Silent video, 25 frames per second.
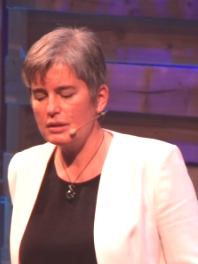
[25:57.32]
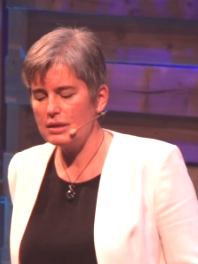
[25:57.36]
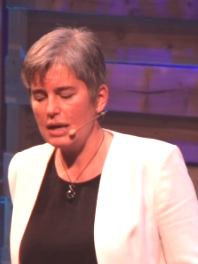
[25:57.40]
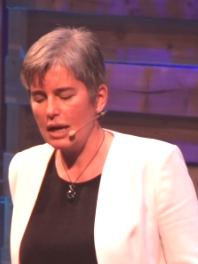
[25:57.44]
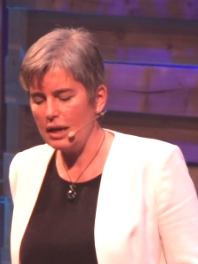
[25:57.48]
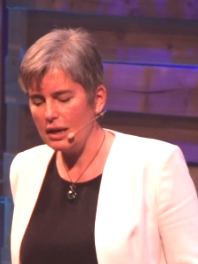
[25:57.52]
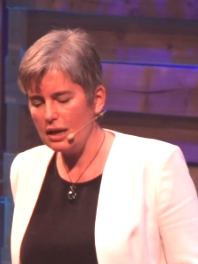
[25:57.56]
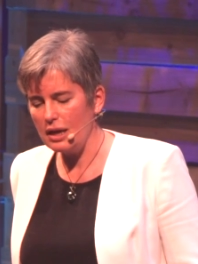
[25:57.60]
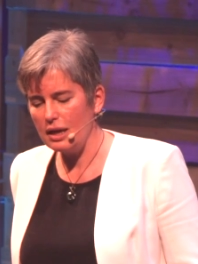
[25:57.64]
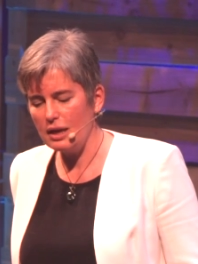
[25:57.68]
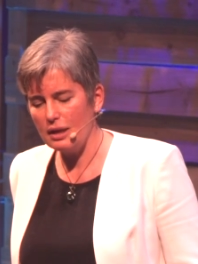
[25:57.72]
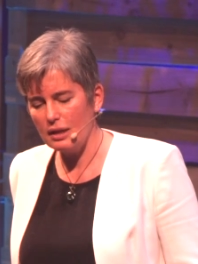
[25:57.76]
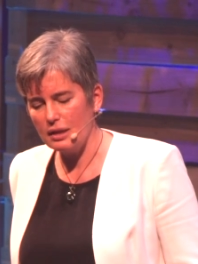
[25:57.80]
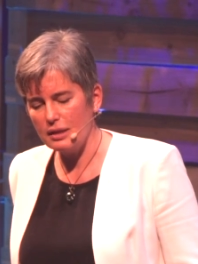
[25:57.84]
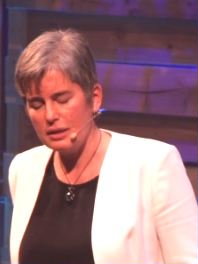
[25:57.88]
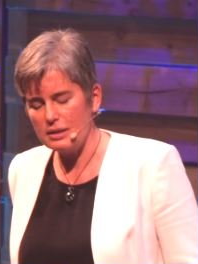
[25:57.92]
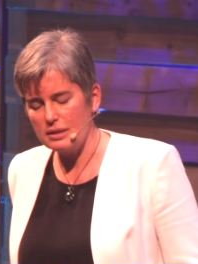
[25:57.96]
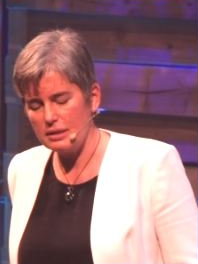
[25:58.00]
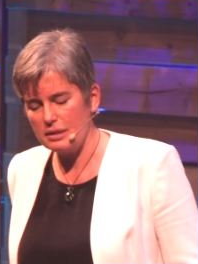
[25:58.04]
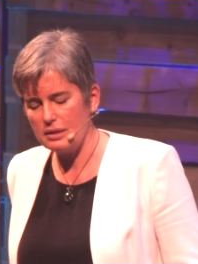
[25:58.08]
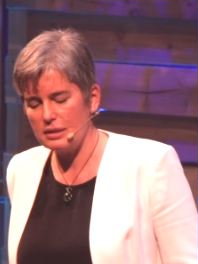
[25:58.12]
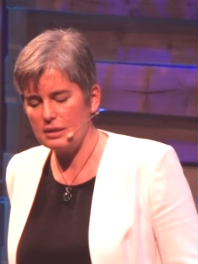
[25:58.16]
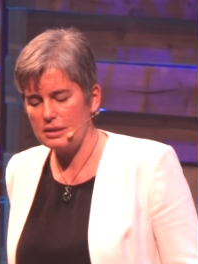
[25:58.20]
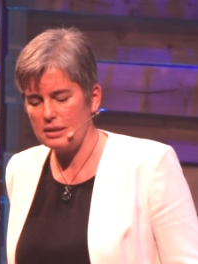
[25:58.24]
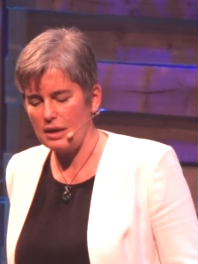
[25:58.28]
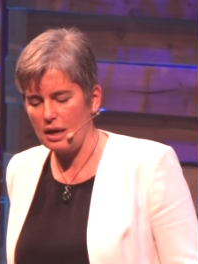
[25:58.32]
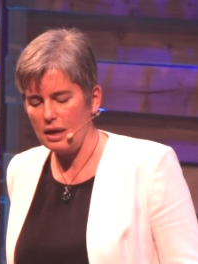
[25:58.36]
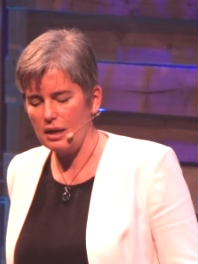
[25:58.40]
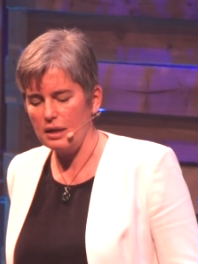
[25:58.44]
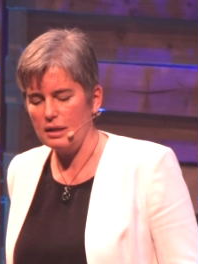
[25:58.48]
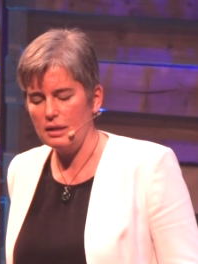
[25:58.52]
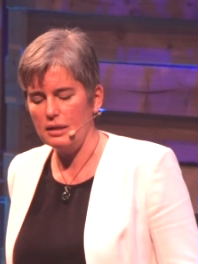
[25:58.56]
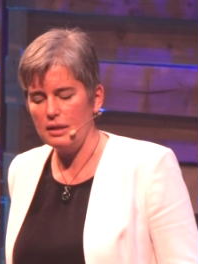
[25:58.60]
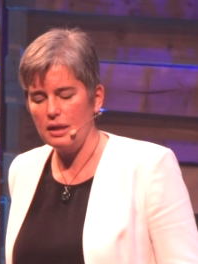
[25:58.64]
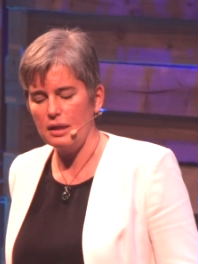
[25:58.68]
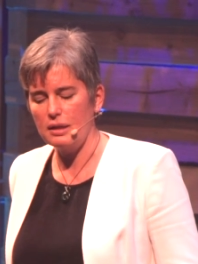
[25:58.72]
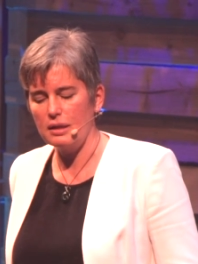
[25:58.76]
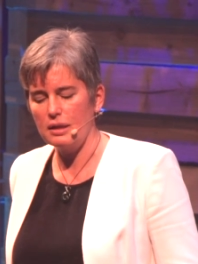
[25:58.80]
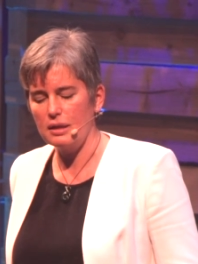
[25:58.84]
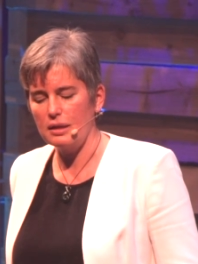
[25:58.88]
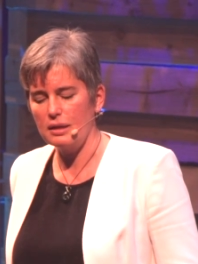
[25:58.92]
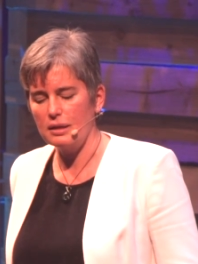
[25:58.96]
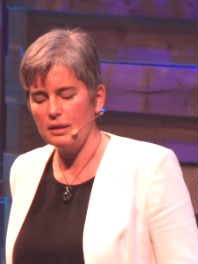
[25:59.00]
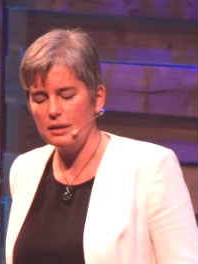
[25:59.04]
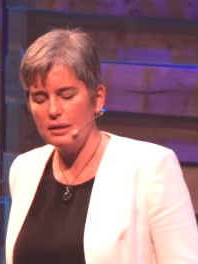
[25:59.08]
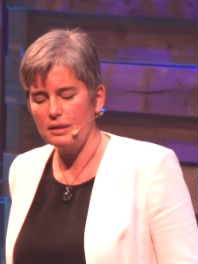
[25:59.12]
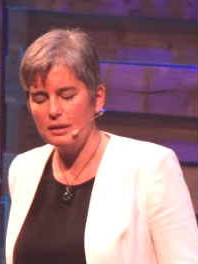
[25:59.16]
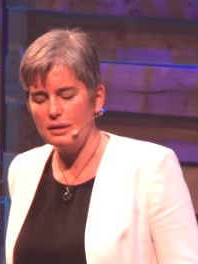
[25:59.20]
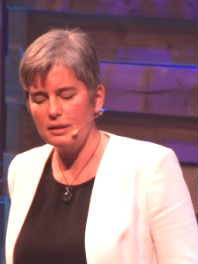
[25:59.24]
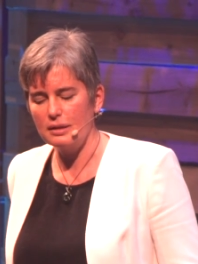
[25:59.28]
Danny Hillis said that
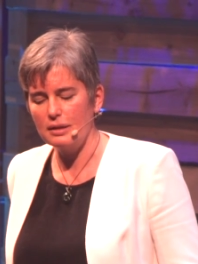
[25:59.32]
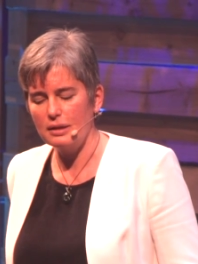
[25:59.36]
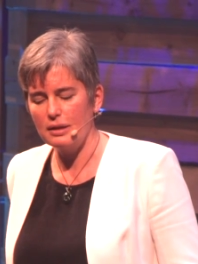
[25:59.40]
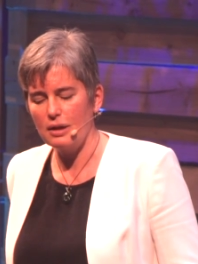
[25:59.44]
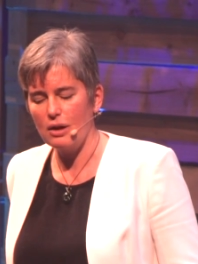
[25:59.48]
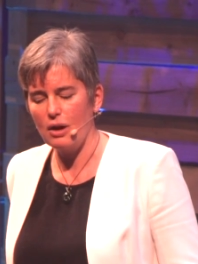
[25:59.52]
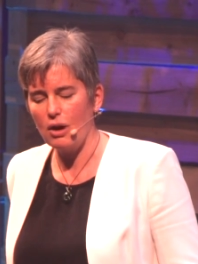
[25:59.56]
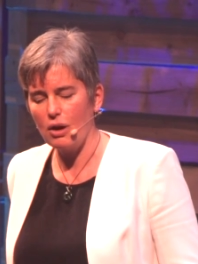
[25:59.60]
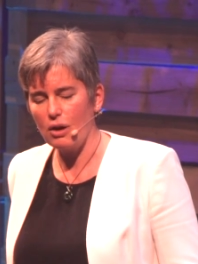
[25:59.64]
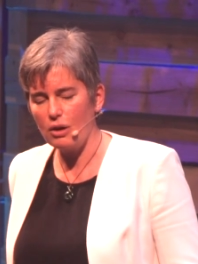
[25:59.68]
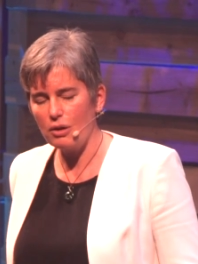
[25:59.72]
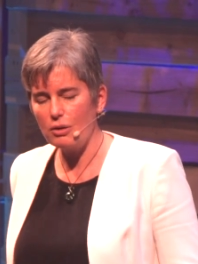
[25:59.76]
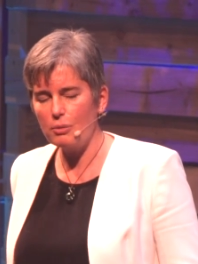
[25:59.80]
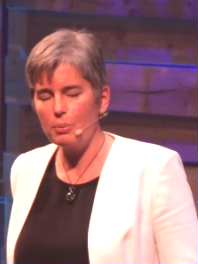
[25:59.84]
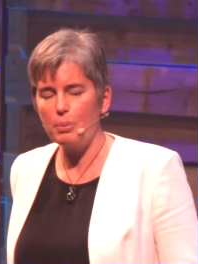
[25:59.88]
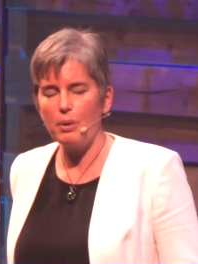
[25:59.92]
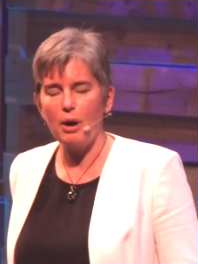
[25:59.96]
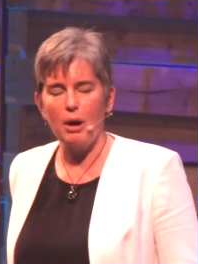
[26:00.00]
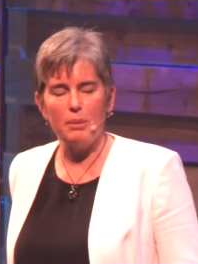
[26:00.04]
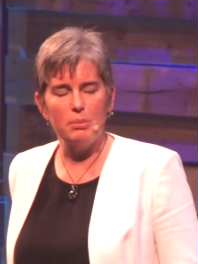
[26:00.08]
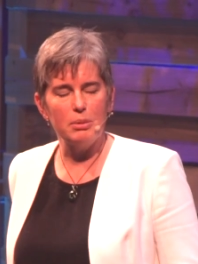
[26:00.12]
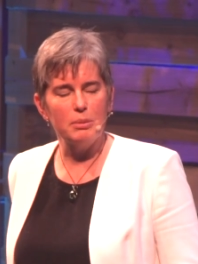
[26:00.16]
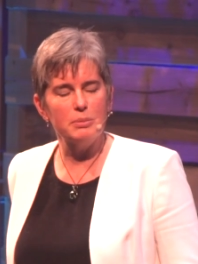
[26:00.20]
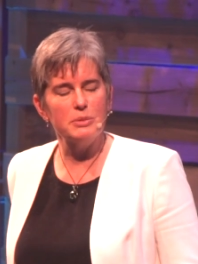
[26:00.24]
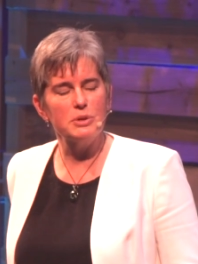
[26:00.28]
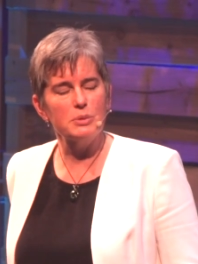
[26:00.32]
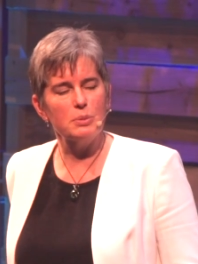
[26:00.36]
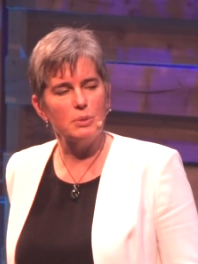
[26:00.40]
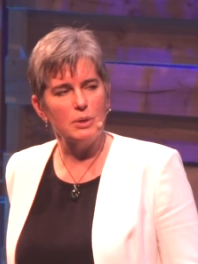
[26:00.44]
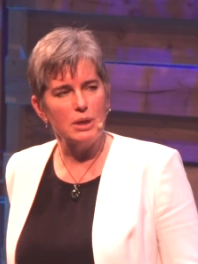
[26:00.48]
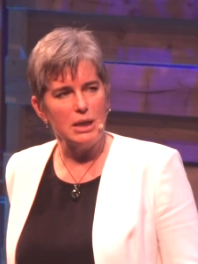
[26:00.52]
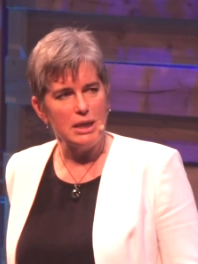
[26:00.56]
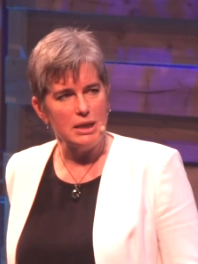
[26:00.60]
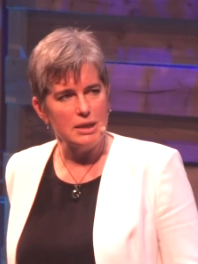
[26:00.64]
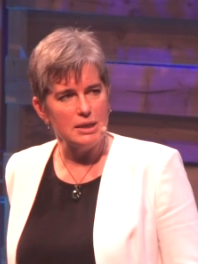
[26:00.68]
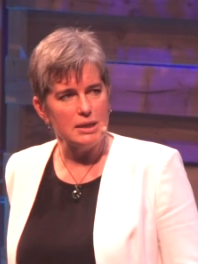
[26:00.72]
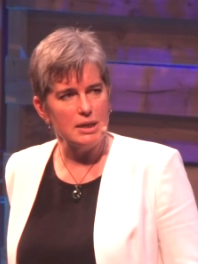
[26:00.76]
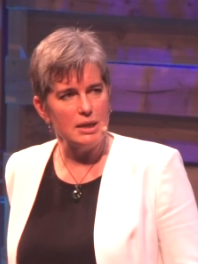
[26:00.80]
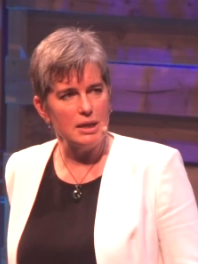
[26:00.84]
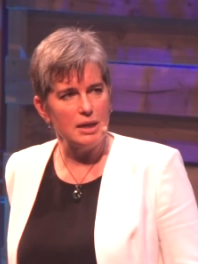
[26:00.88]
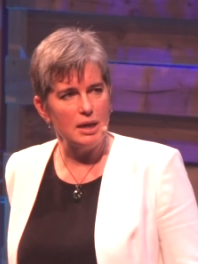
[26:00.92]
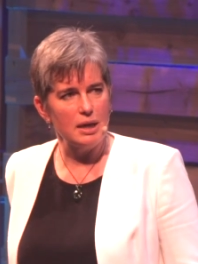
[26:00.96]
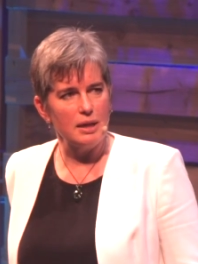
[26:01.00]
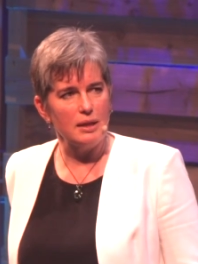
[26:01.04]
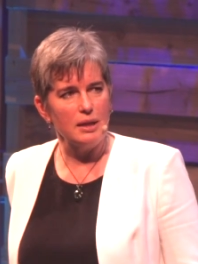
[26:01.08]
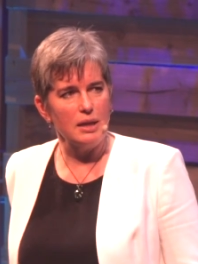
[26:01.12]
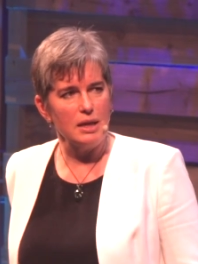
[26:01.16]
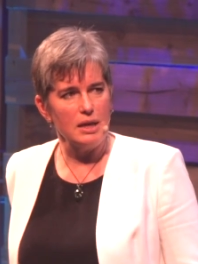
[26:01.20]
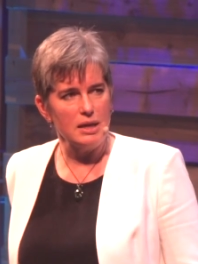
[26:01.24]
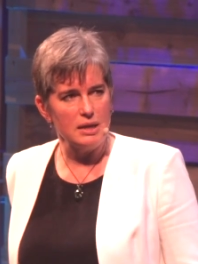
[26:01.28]
the hard problems were easy
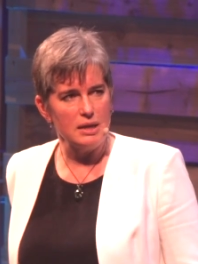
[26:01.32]
and the